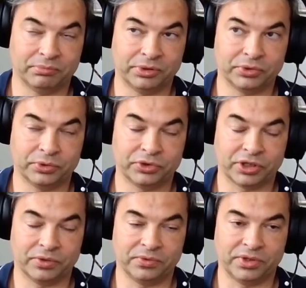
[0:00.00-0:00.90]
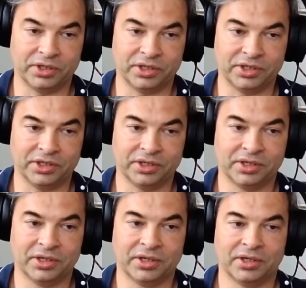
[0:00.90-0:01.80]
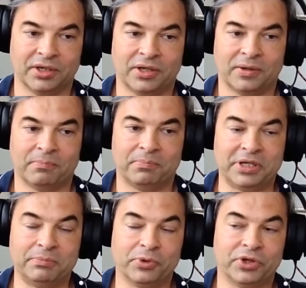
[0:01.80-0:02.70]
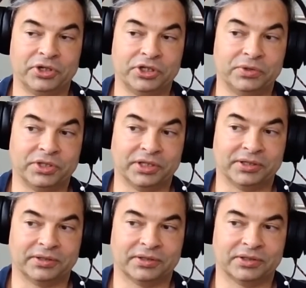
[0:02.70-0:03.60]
but also the people that are using it.